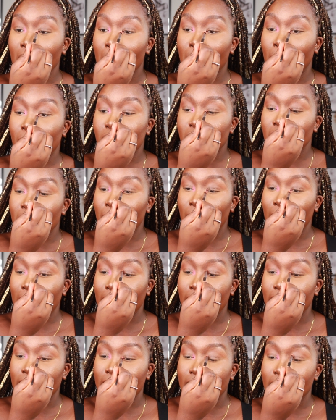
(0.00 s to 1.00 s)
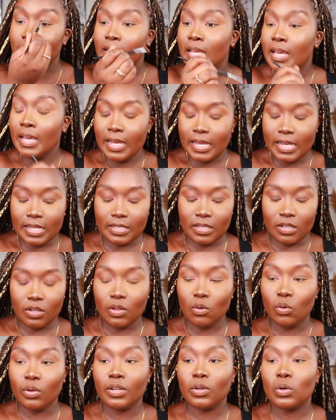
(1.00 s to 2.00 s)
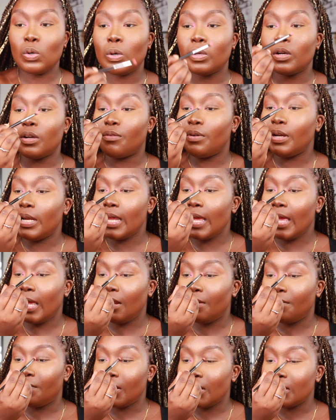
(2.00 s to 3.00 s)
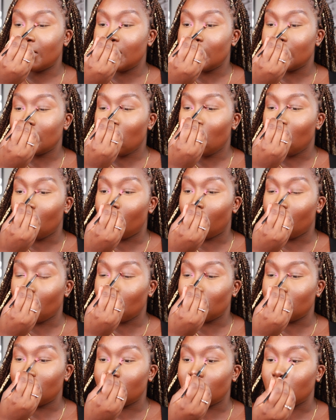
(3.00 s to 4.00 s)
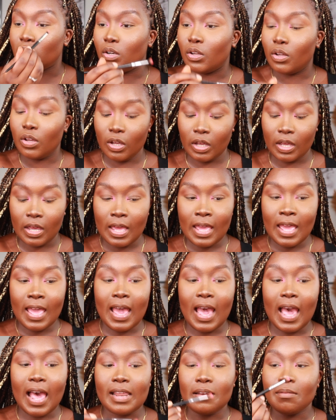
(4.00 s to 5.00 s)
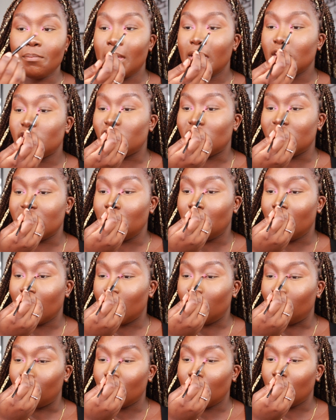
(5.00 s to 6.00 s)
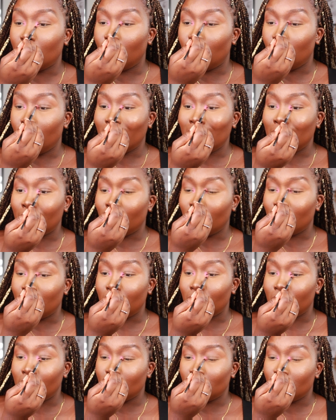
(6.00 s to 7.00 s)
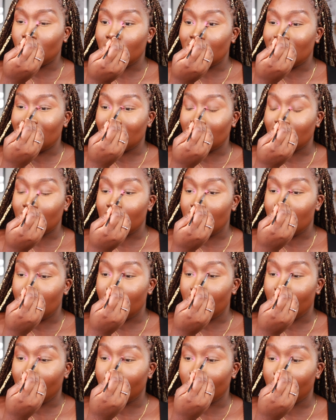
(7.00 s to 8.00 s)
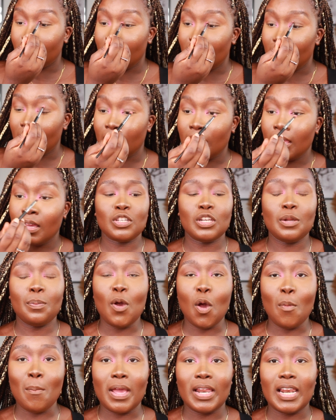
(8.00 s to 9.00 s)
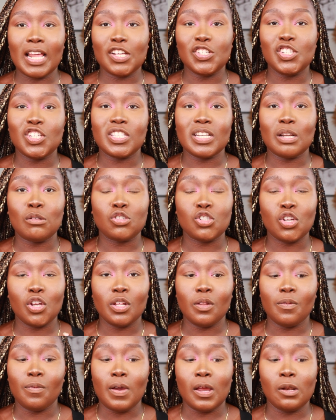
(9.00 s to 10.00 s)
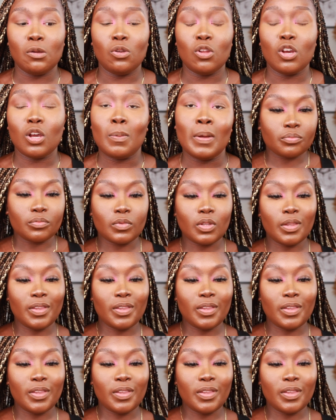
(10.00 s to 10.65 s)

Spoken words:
But just applying this into the inner corner really elevates this whole bronzer look and makes you seem like you've done a lot even when you've literally done nothing. So I'm gonna put on my lashes and I'll show you the final look.